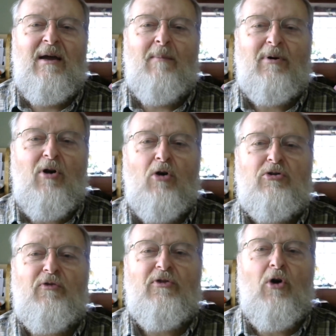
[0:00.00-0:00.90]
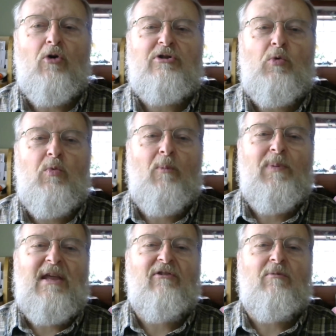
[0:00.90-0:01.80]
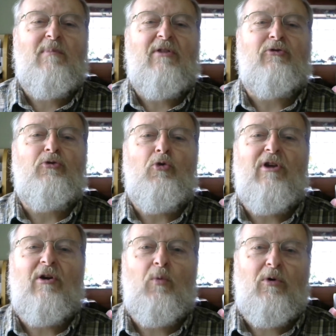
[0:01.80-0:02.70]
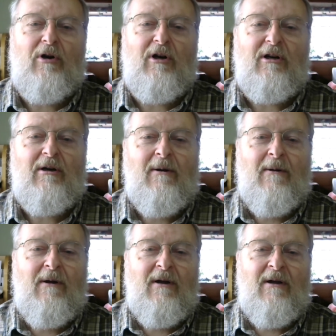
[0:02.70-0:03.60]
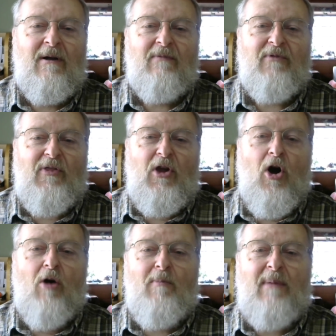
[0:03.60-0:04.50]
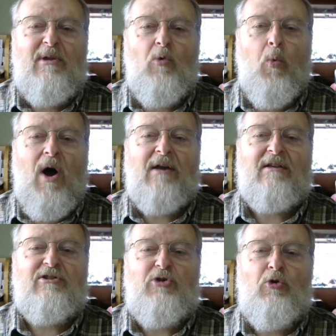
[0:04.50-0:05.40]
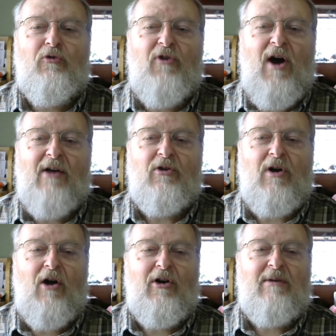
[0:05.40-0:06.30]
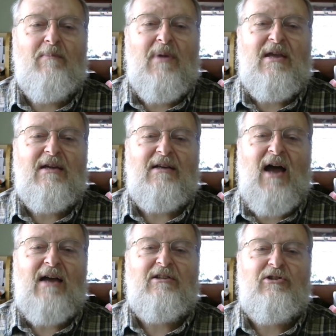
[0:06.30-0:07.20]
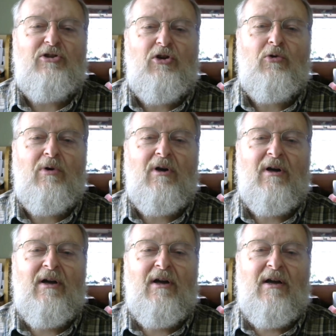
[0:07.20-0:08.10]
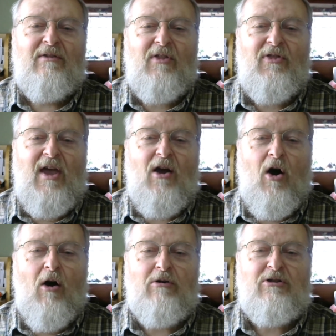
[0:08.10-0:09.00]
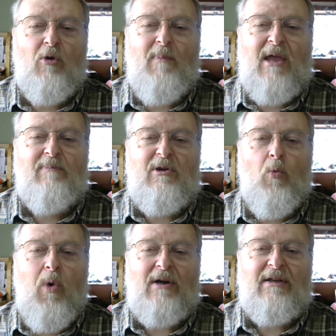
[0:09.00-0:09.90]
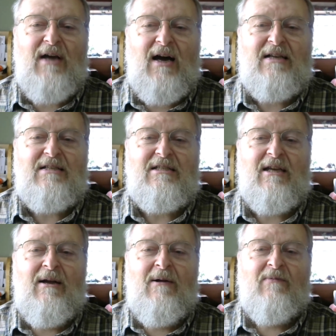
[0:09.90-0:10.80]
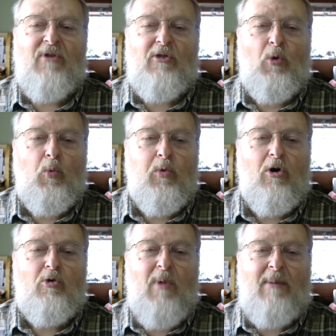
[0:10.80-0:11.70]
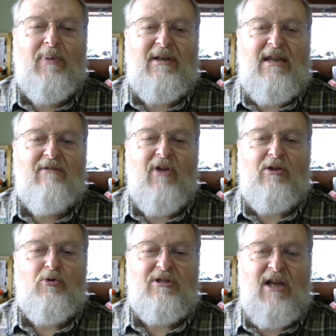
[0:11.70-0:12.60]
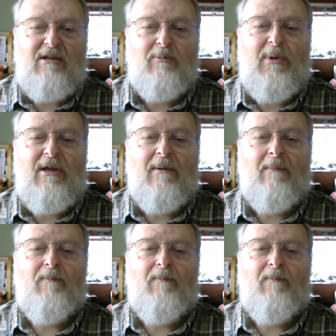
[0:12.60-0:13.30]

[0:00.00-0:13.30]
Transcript: but also for those who will believe in me through their word, that they all may be one as you, Father, are in me and I in you, that they also may be one in us, that the world may believe that you sent me.